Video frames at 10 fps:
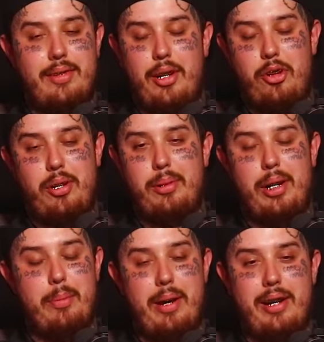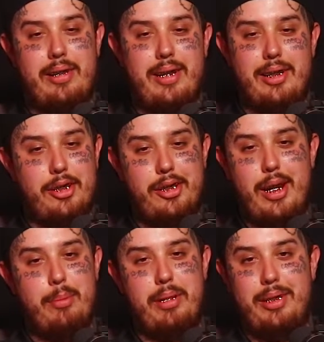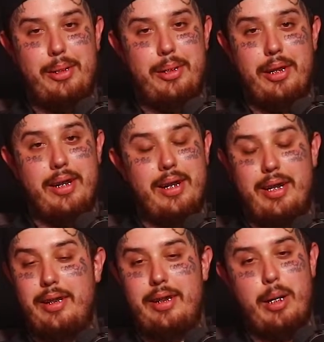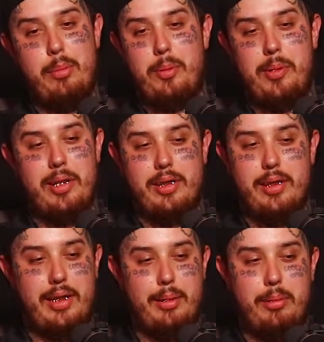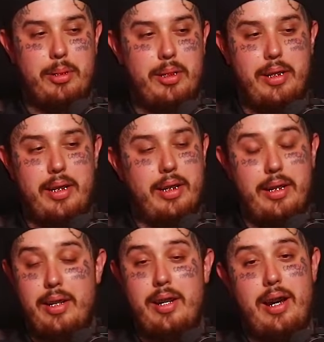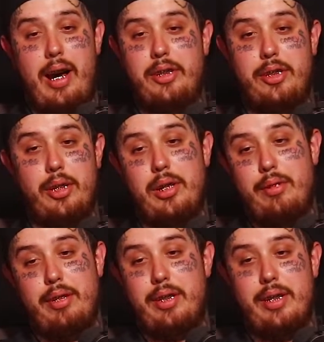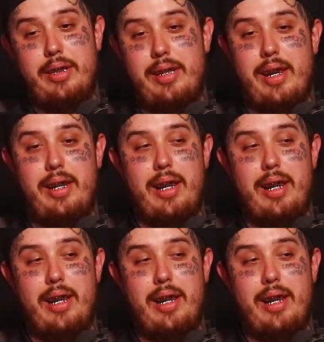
there's something about it that just kept me doing it and kept me wanting to keep doing it and I still love it to this day.